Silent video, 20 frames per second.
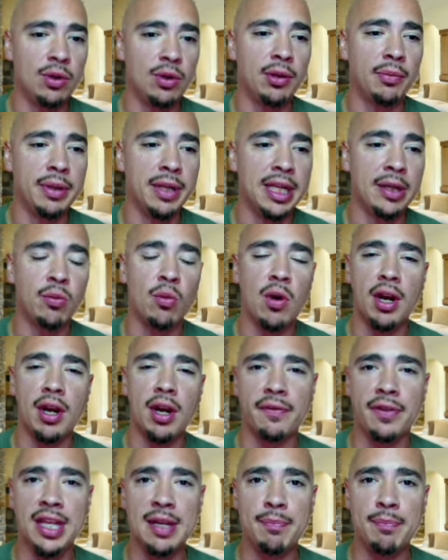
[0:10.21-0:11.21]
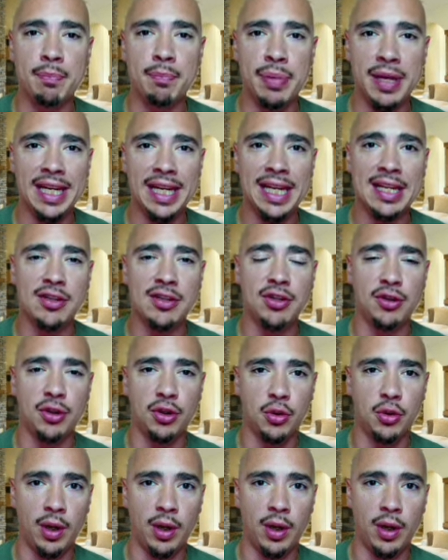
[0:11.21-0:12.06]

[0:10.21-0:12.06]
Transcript: will be one of the biggest